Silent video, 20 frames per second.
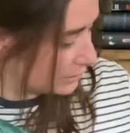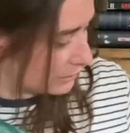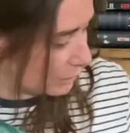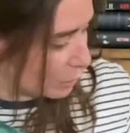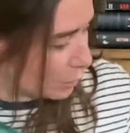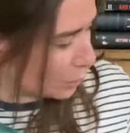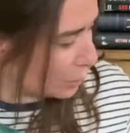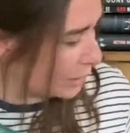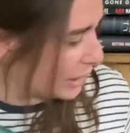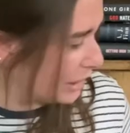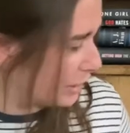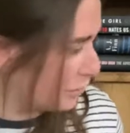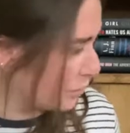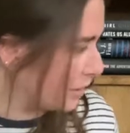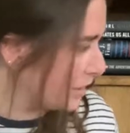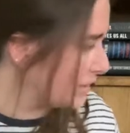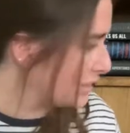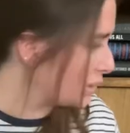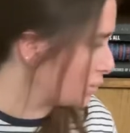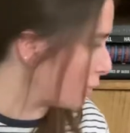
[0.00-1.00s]
only
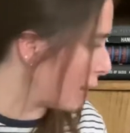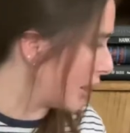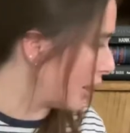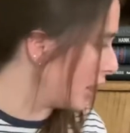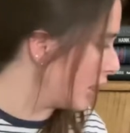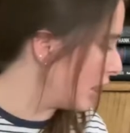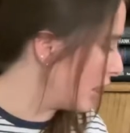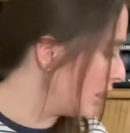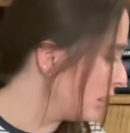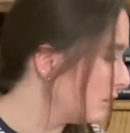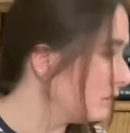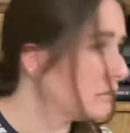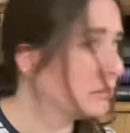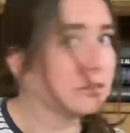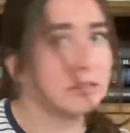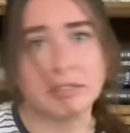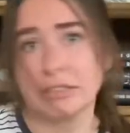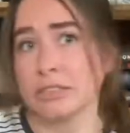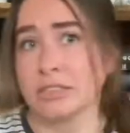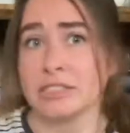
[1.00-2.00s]
green sweater.
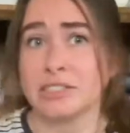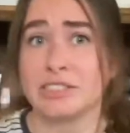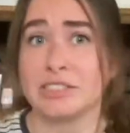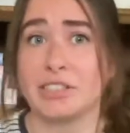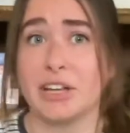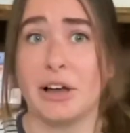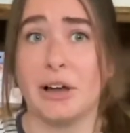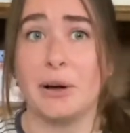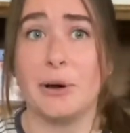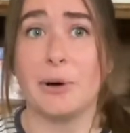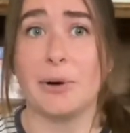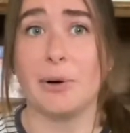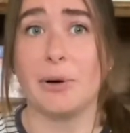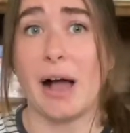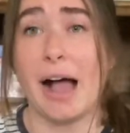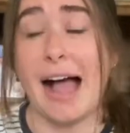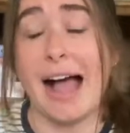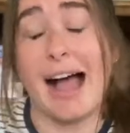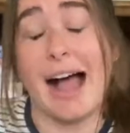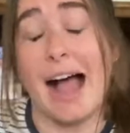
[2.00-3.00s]

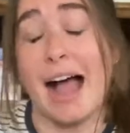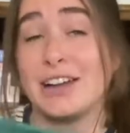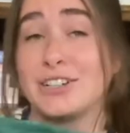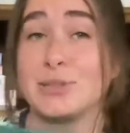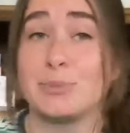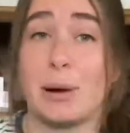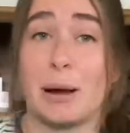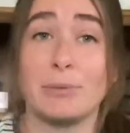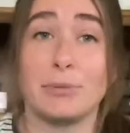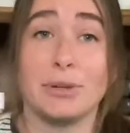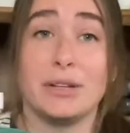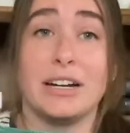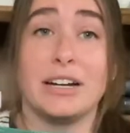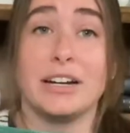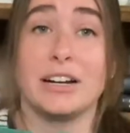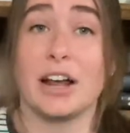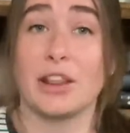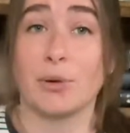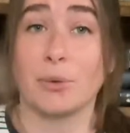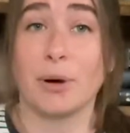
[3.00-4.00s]
So I should probably knit
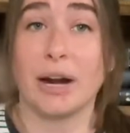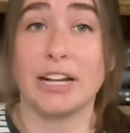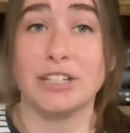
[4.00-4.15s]
another one.